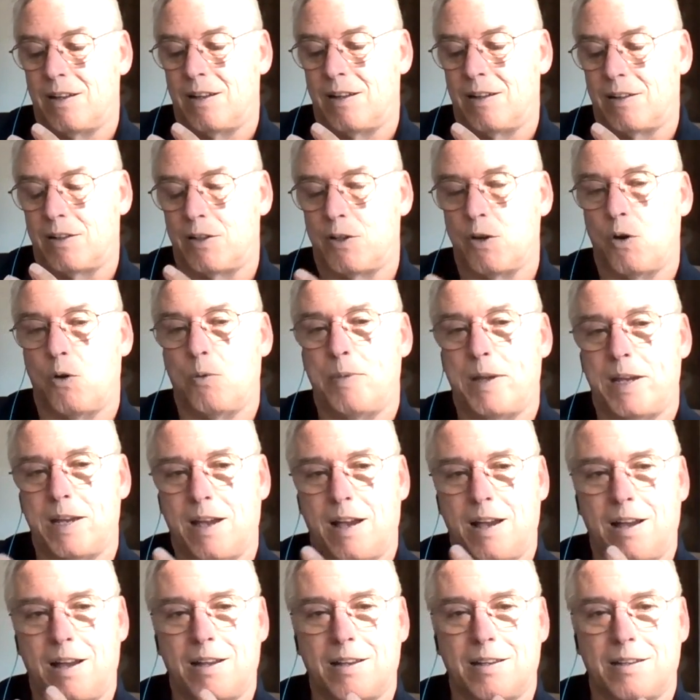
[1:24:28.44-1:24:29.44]
go
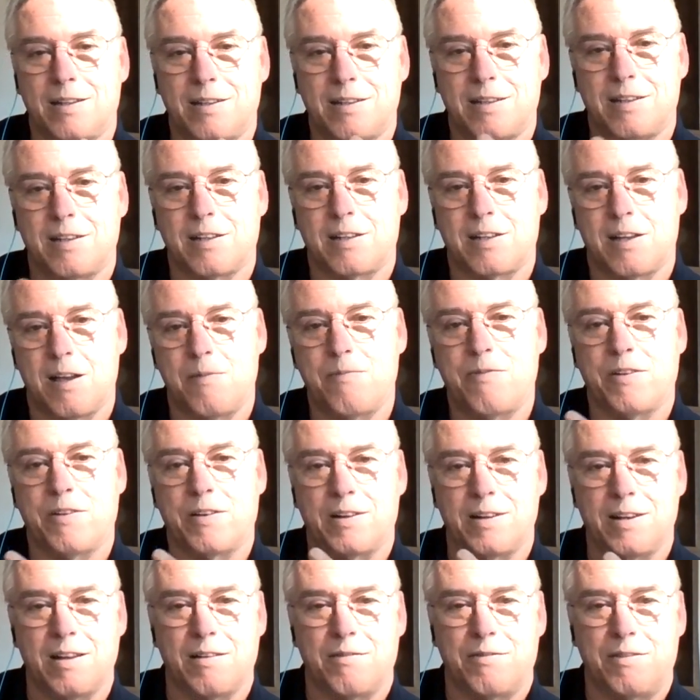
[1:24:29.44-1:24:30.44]
beyond a
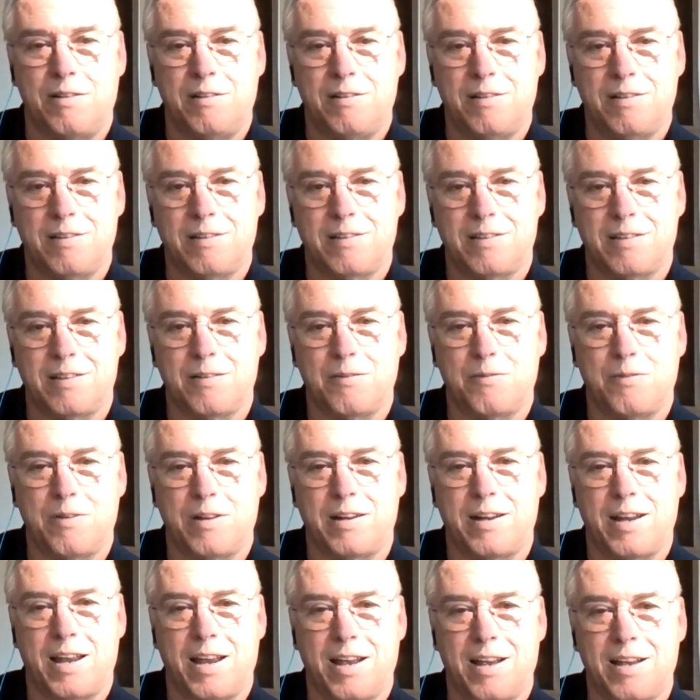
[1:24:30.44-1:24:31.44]
comfort level that
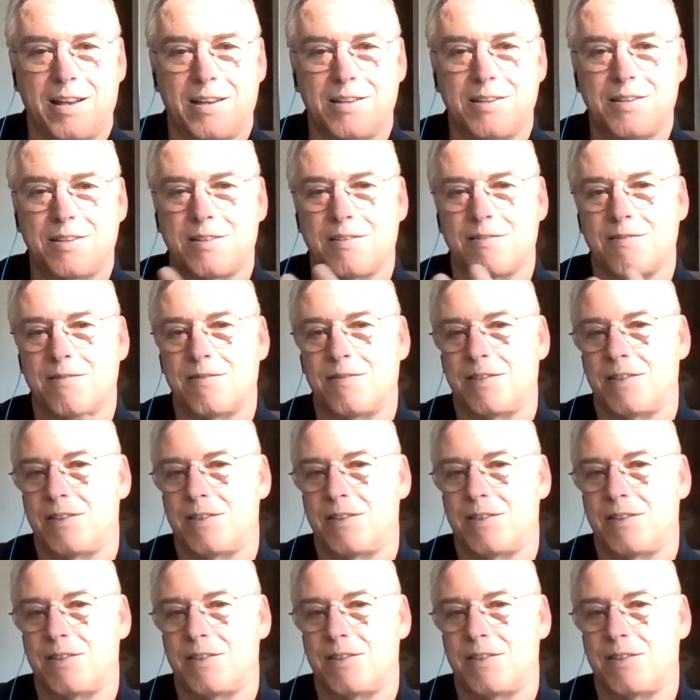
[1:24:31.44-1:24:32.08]
one has of